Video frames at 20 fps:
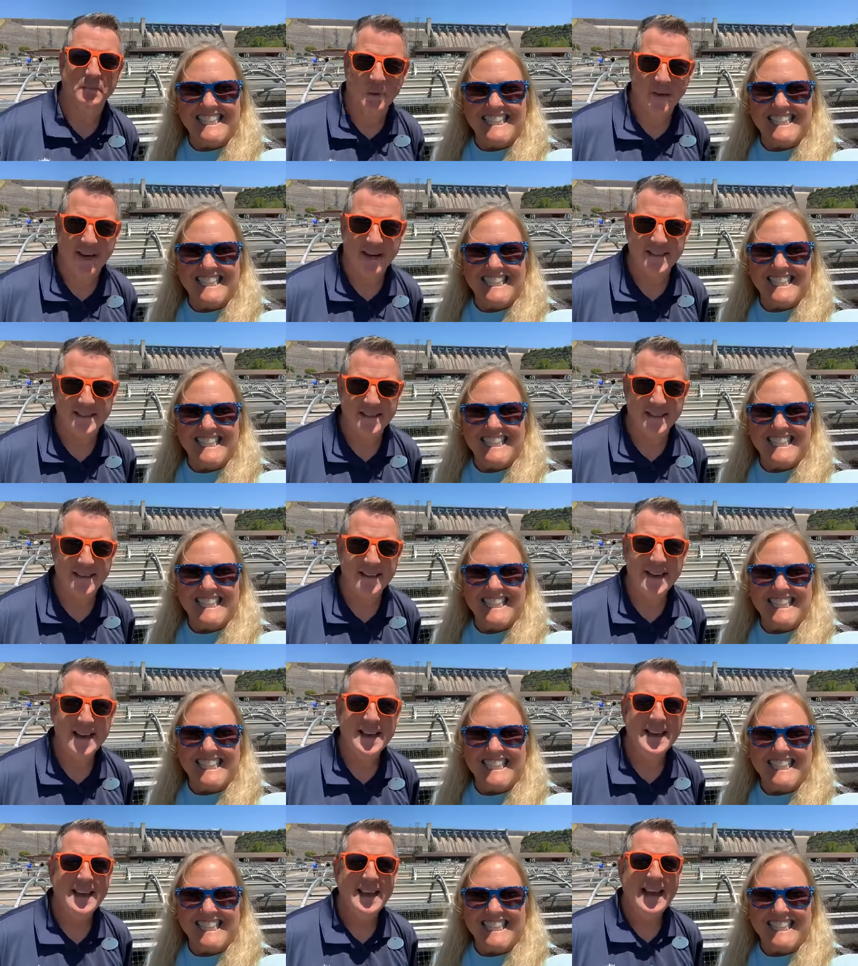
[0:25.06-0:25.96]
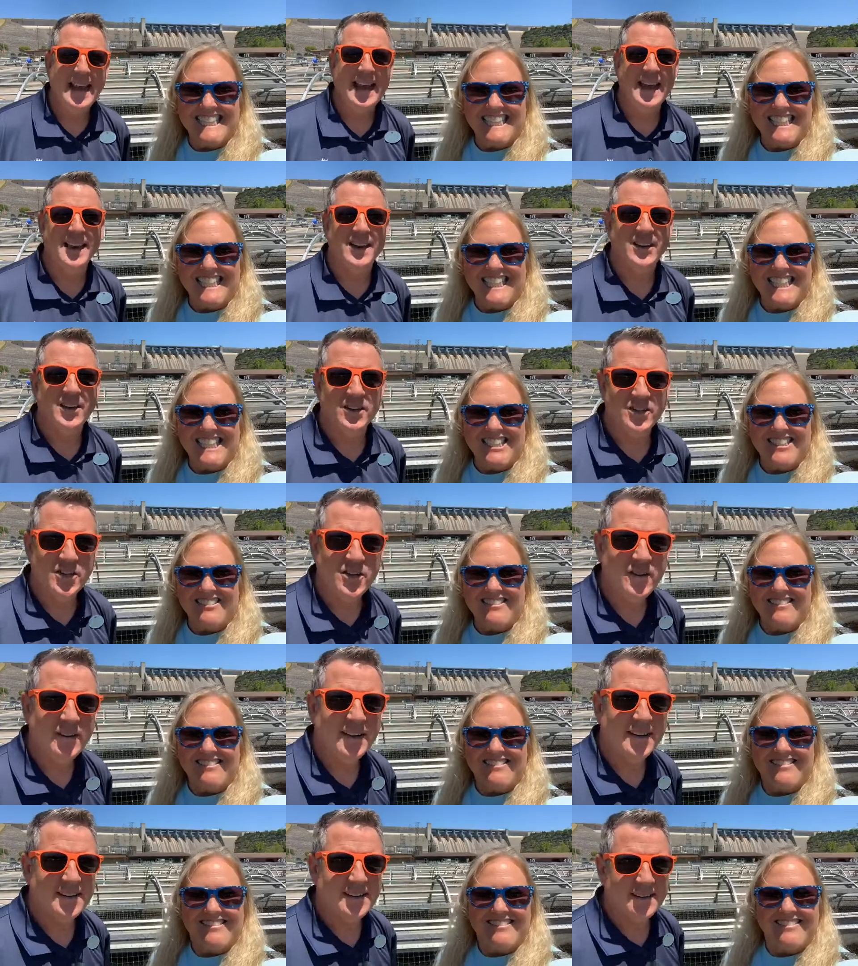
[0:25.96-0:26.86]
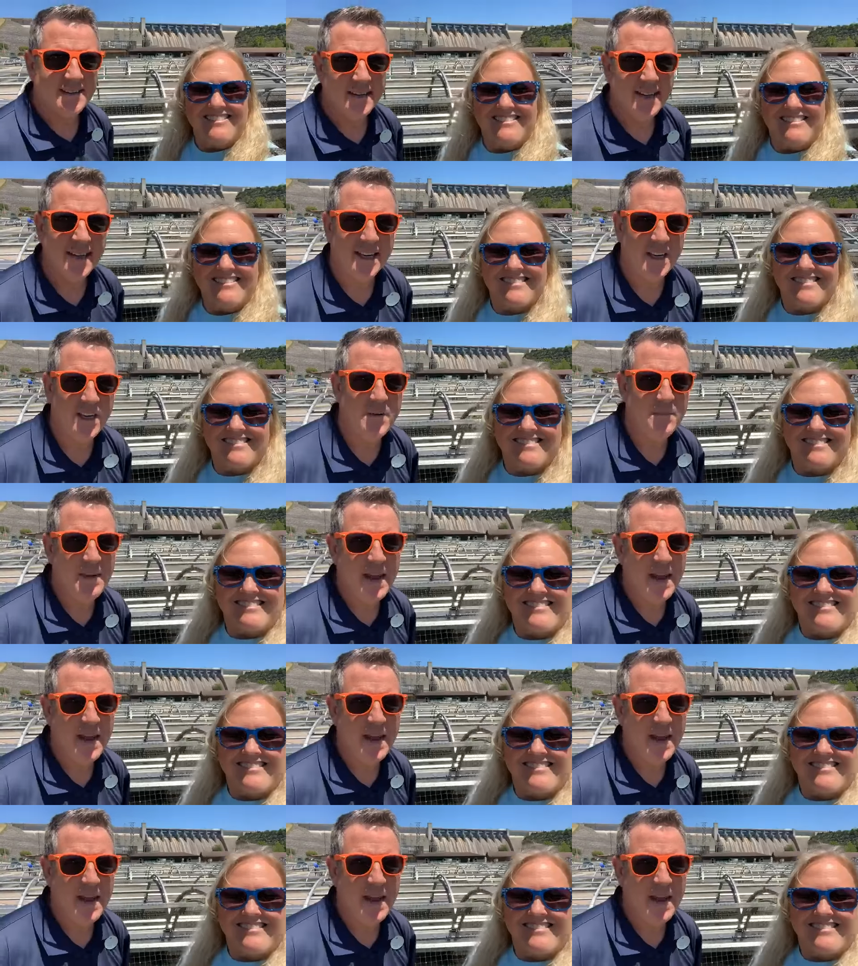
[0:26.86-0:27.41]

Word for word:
Speaker 1: in Branson. And as you can see, you